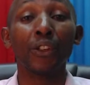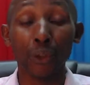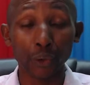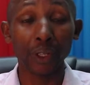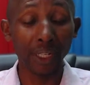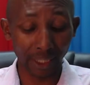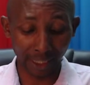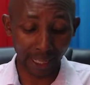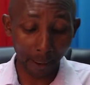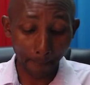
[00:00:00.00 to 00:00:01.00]
during
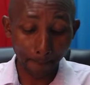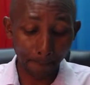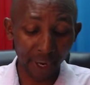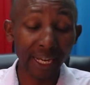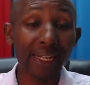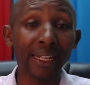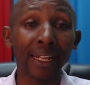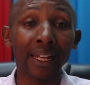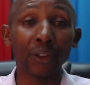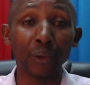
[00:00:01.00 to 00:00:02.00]
the
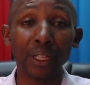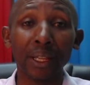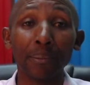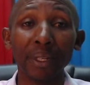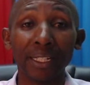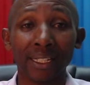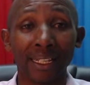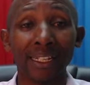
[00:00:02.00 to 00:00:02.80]
meeting.